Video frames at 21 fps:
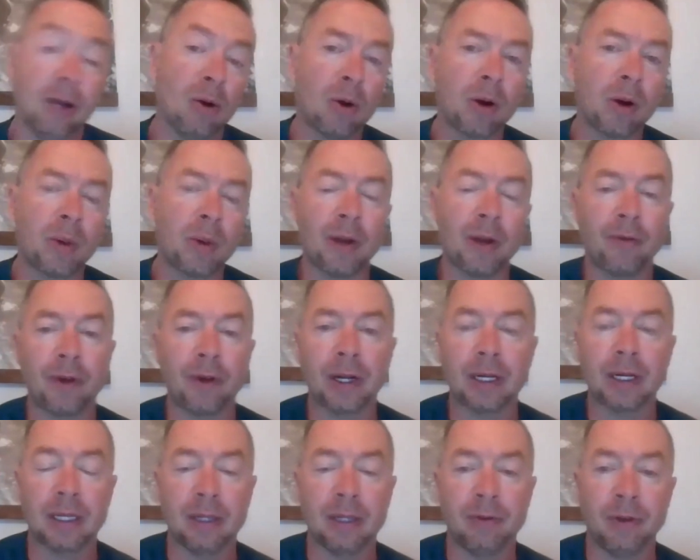or quite
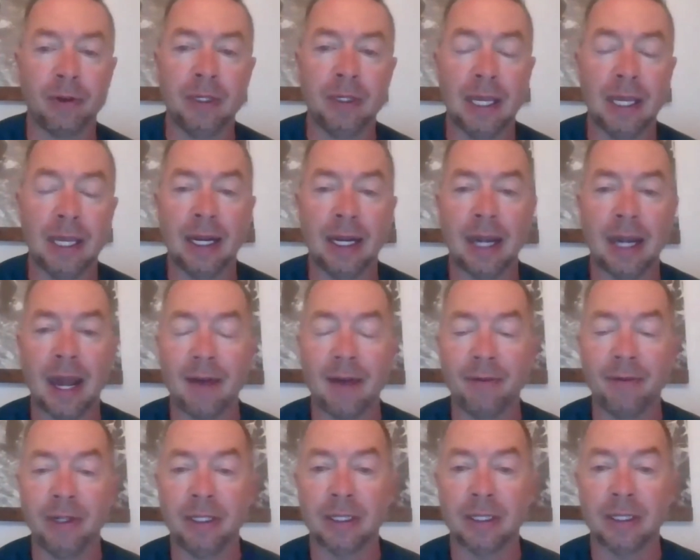frankly, if you did and
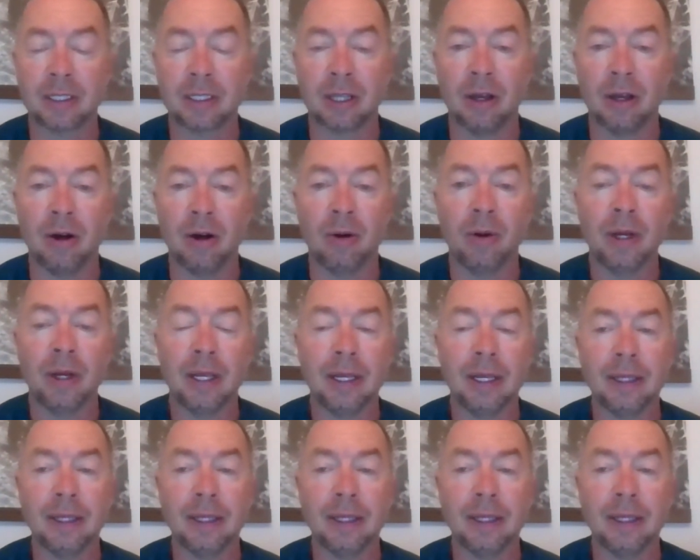haven't done so,